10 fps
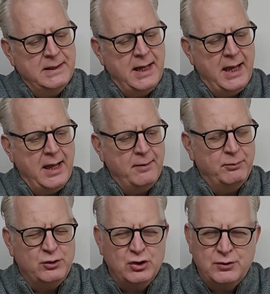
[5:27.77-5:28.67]

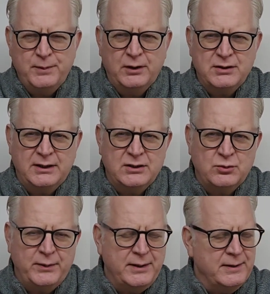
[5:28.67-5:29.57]
But just because of that
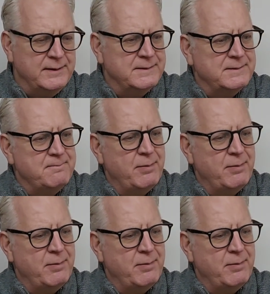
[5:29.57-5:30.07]
sweetness